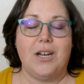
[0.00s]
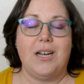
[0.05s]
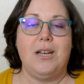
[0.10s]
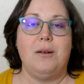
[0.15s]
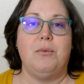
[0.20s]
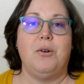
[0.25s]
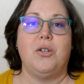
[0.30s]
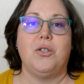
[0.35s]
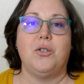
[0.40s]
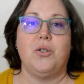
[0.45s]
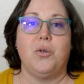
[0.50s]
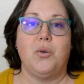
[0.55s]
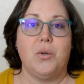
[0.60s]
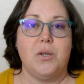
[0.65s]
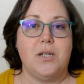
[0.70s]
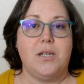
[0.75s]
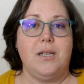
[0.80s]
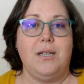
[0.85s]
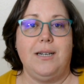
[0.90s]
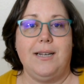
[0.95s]
I am also
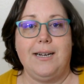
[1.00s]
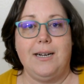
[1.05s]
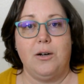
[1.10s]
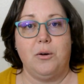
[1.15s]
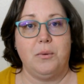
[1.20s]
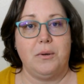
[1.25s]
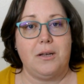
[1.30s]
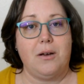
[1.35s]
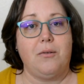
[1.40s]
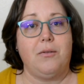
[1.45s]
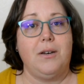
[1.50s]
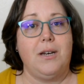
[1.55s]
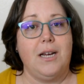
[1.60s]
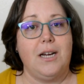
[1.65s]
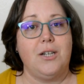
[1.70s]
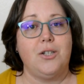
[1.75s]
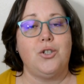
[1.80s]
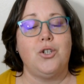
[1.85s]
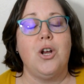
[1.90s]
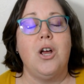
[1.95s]
Cristi-Lael without the
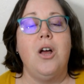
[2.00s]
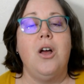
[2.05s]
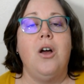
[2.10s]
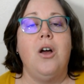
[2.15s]
dash